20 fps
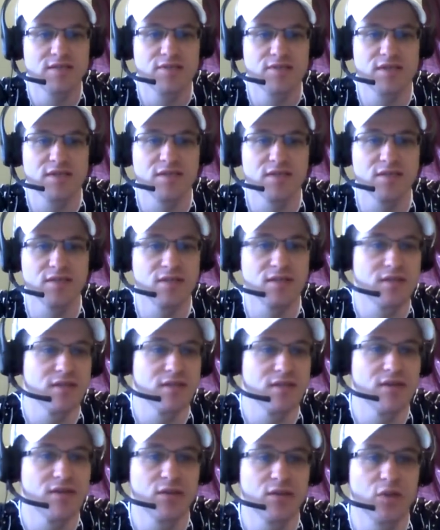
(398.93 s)

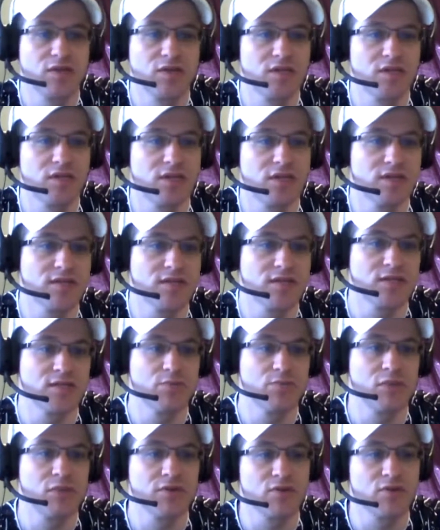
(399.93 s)
facing Nick Martinez, has
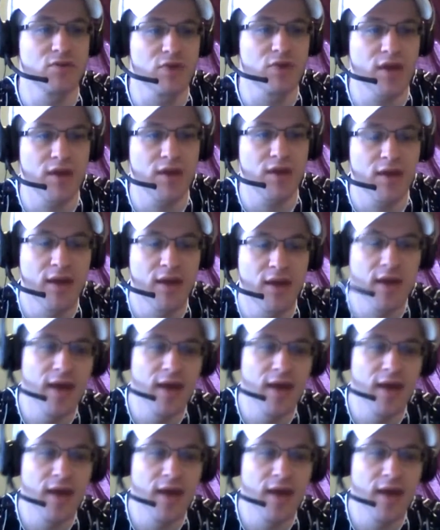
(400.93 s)
looked okay,